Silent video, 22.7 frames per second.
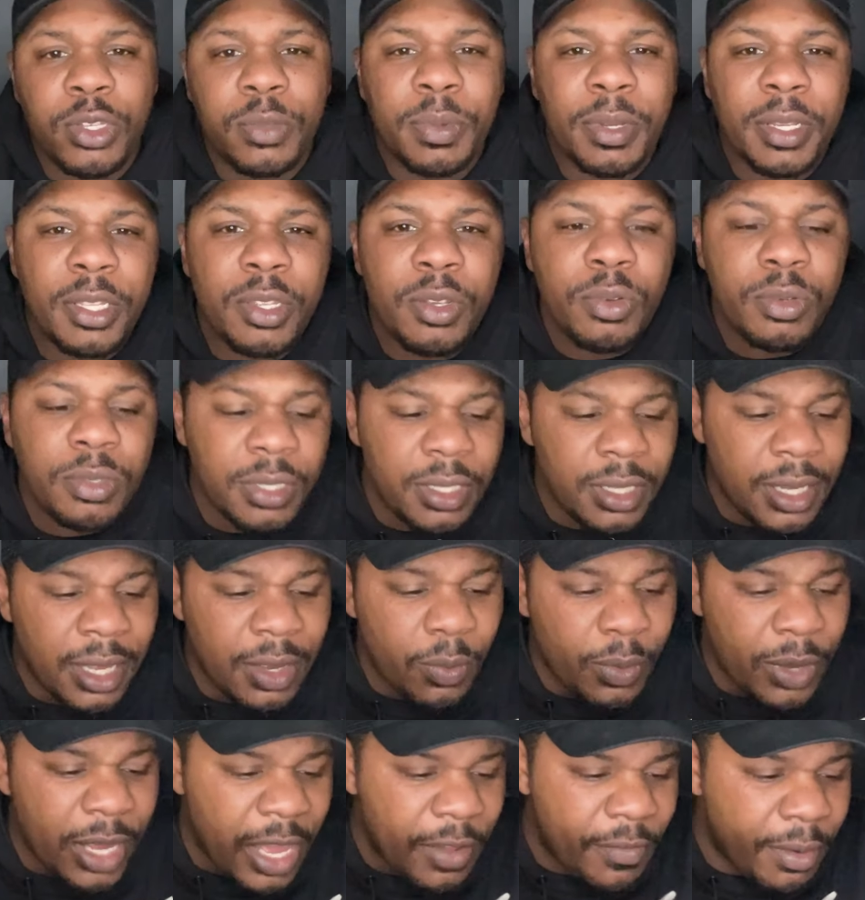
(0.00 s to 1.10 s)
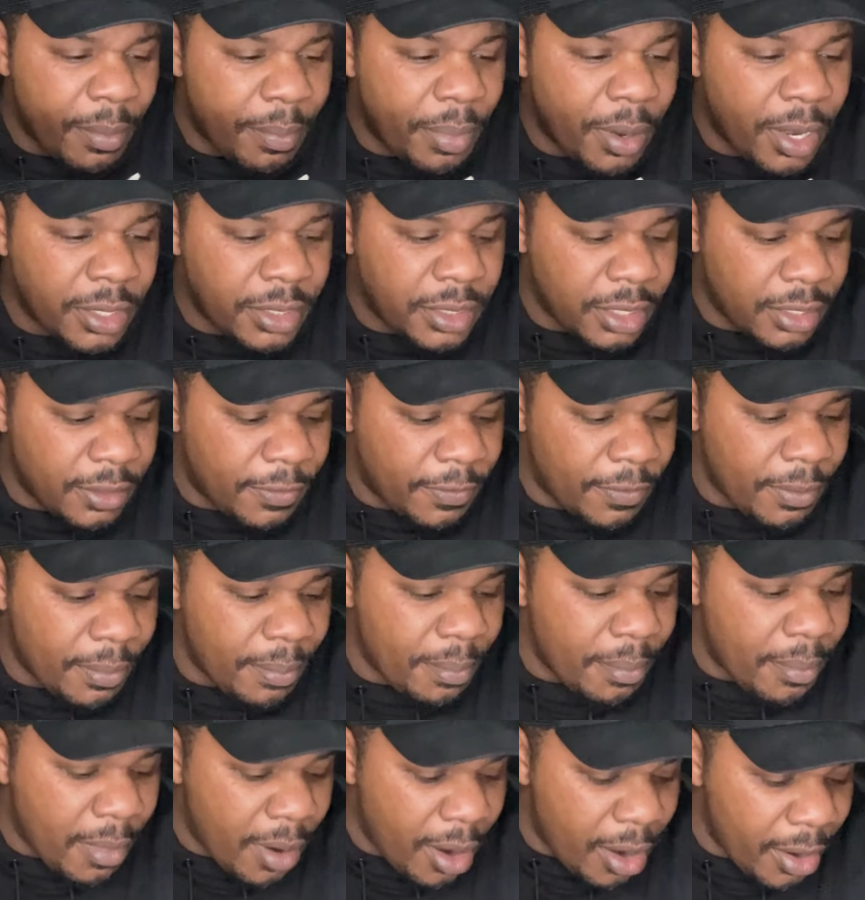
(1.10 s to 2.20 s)
But usually we have a budget for
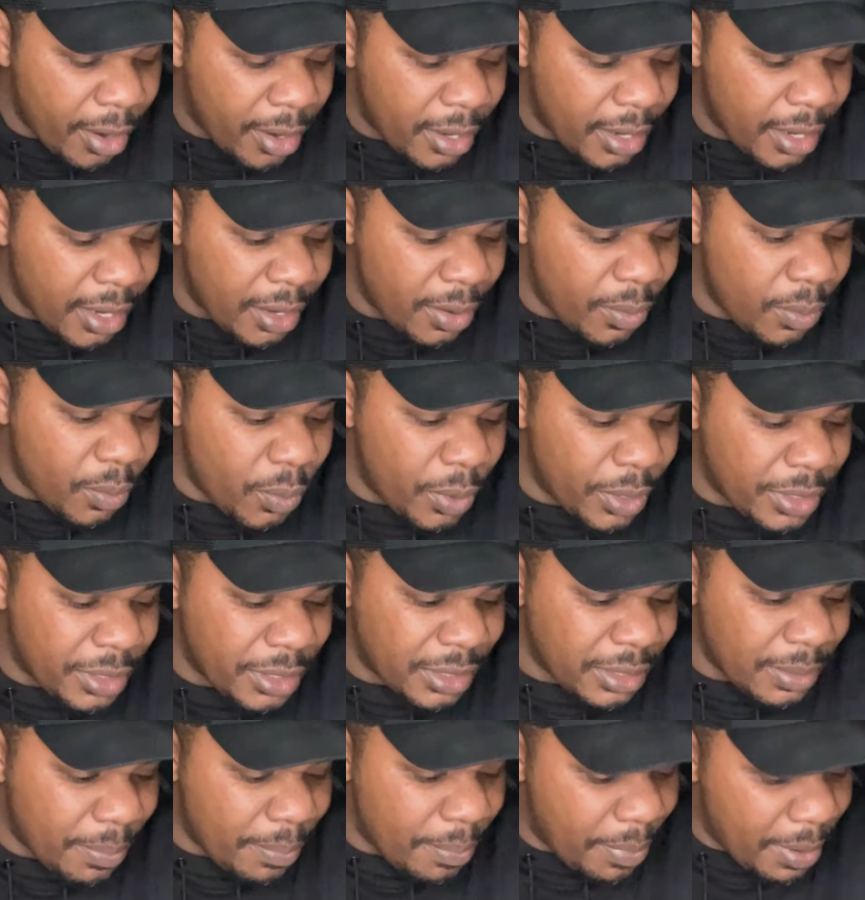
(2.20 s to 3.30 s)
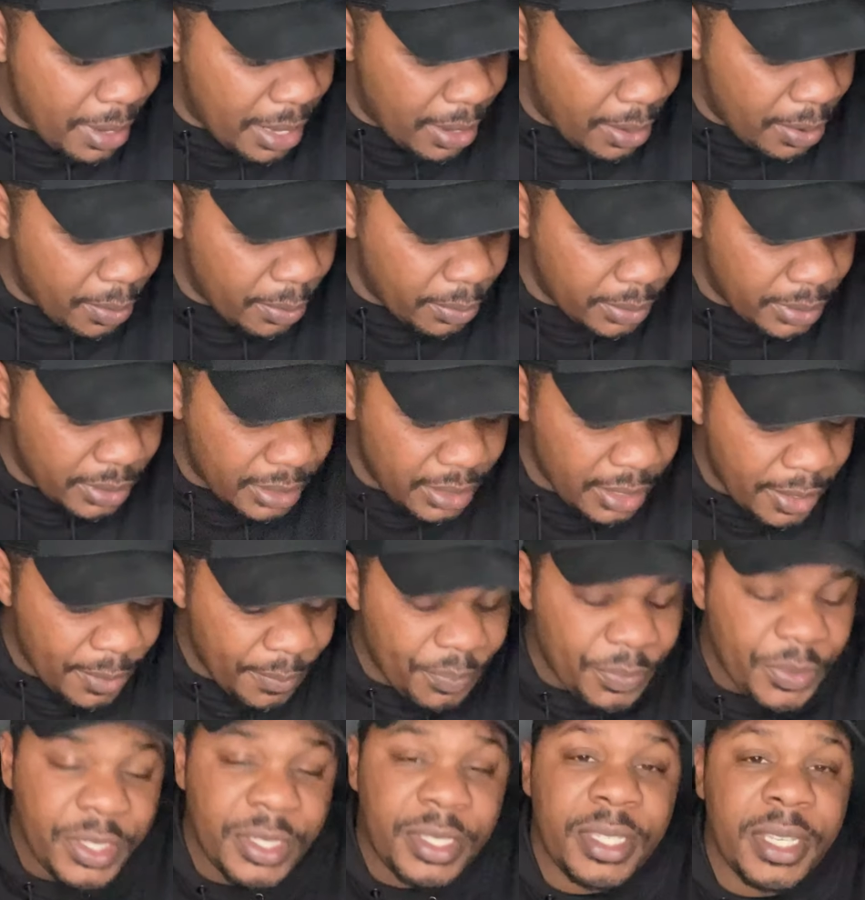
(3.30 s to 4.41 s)
marketing, which is about
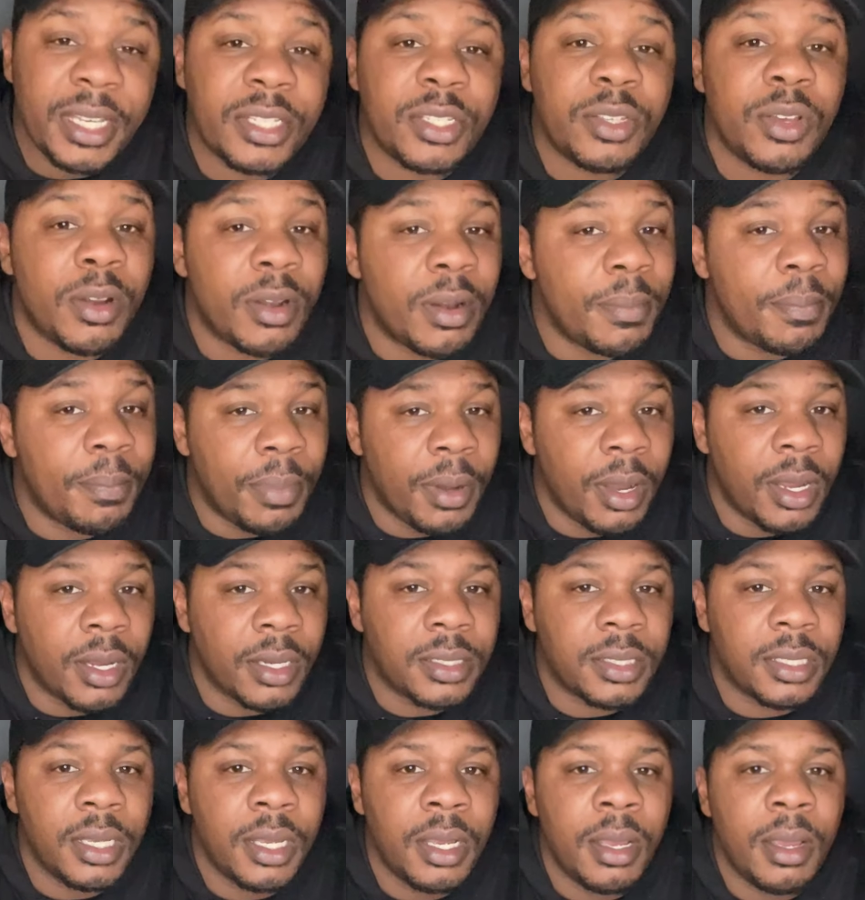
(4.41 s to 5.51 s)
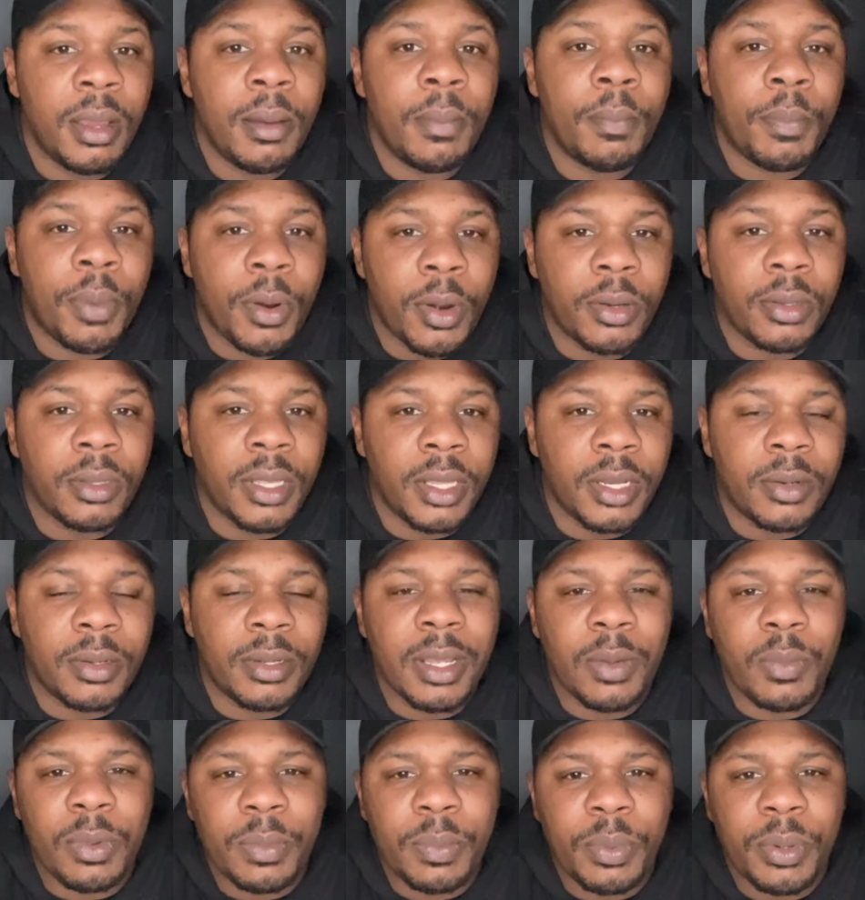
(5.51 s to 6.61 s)
$600 per litter
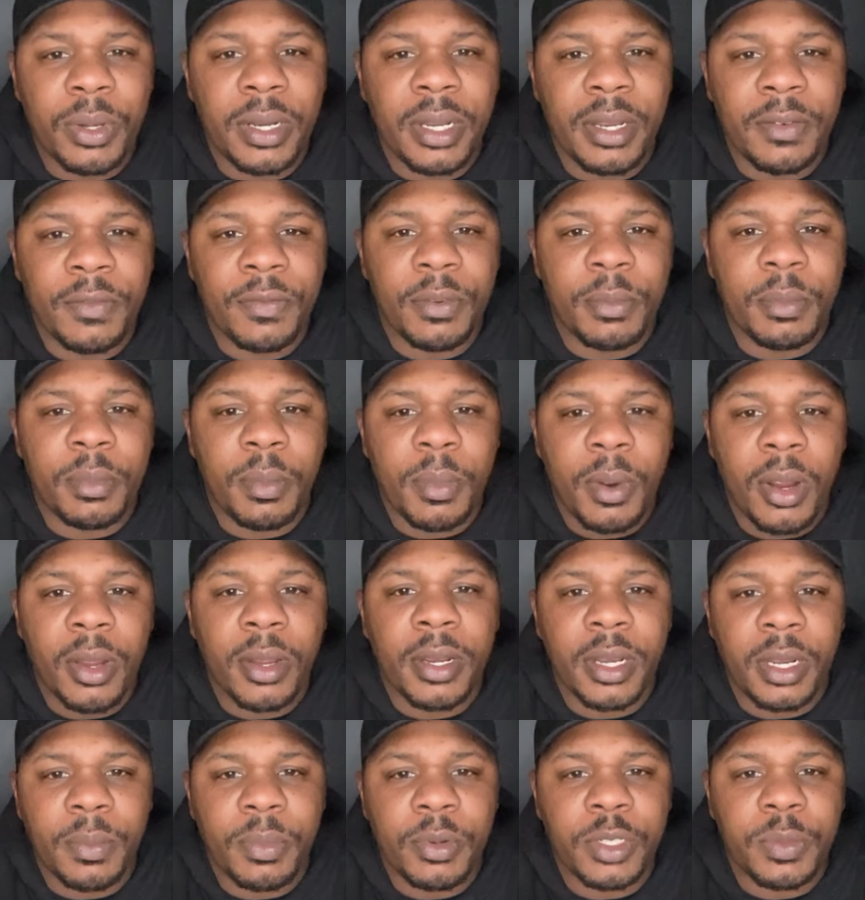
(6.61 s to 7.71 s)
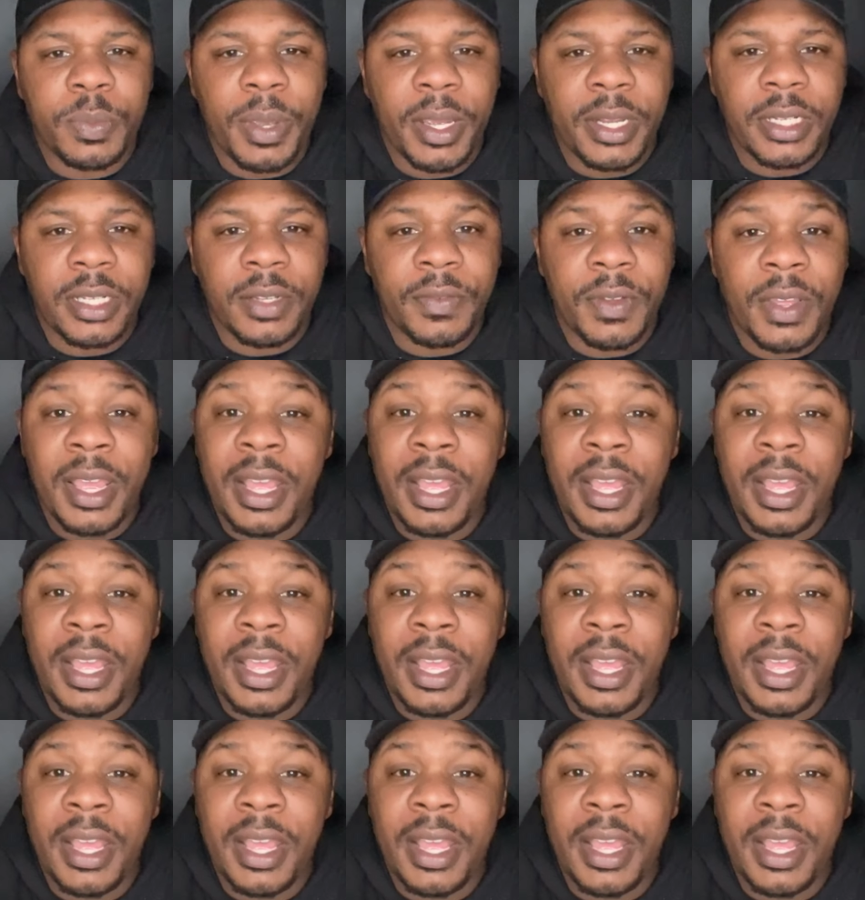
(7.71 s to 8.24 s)
that we put in from a marketing perspective.